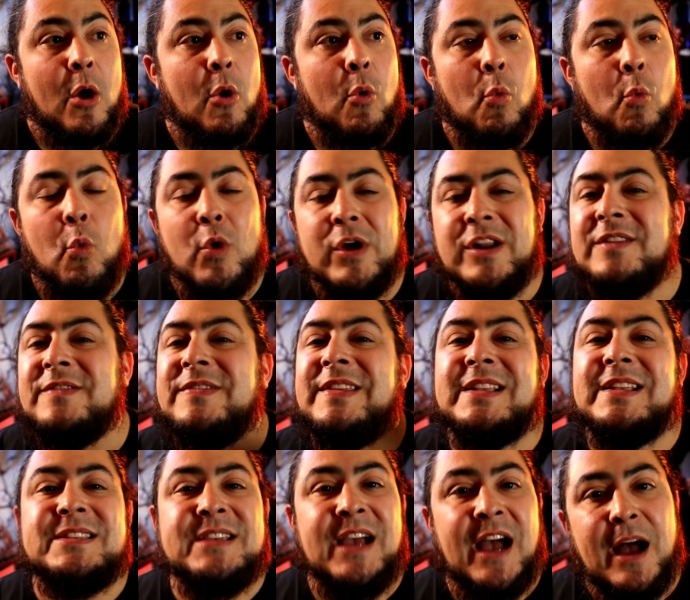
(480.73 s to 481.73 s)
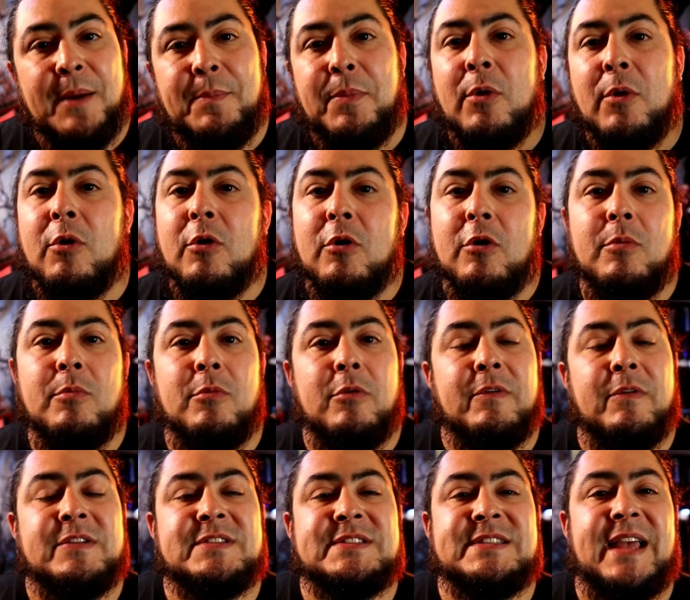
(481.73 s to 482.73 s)
one of the top horror
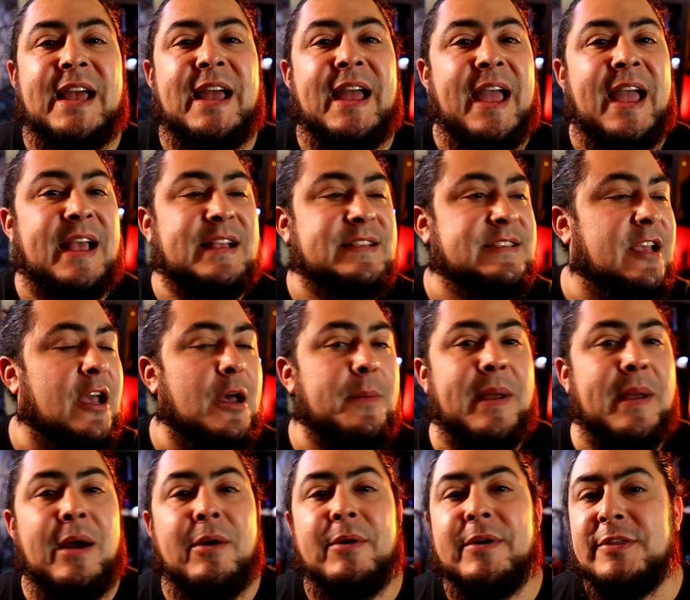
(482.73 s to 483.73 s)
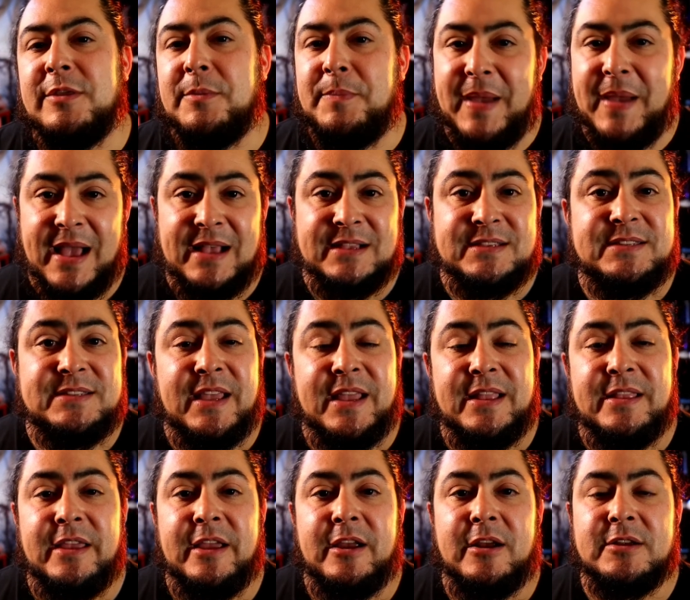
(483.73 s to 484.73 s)
movies that has come out in the past
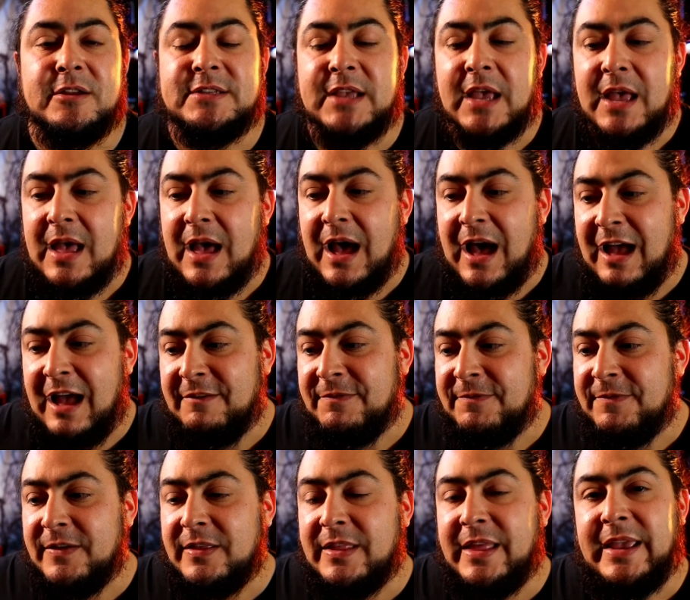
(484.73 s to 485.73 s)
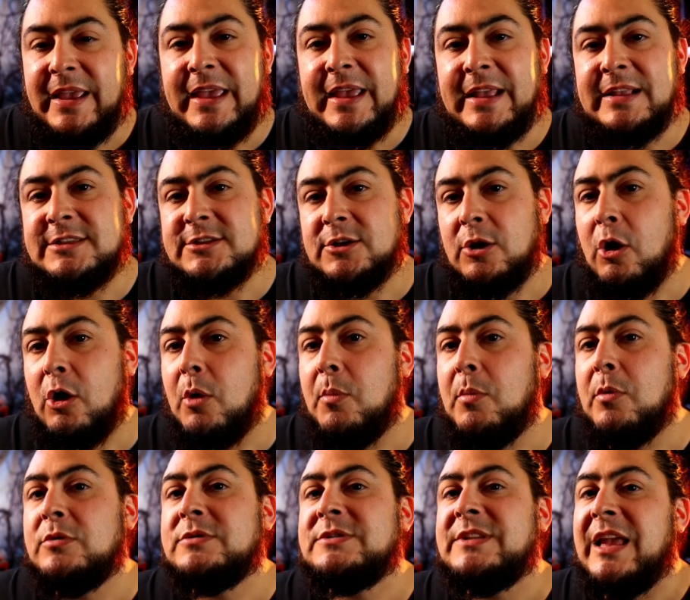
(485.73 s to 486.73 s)
10 years. I feel like it's
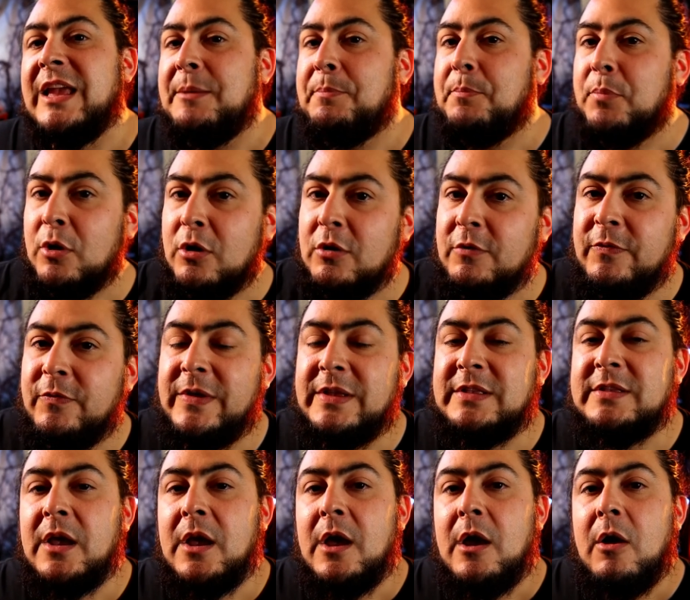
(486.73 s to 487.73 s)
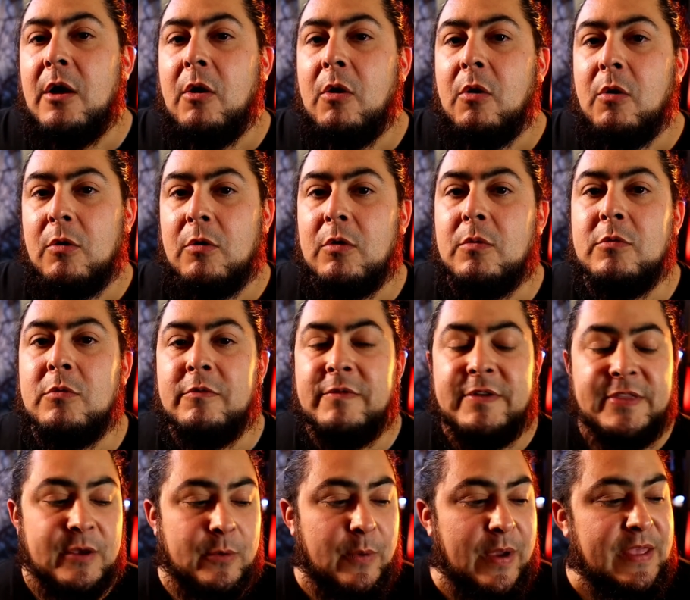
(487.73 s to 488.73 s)
almost a perfect horror movie
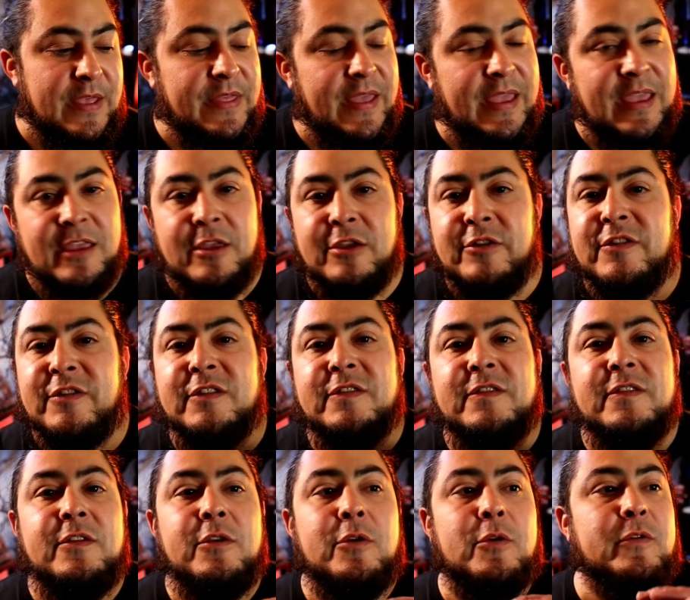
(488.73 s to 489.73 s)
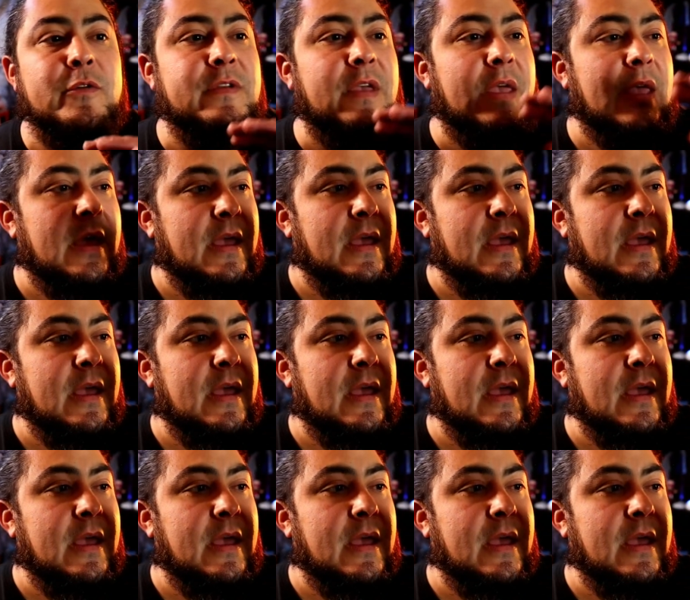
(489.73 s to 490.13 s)
the way they just use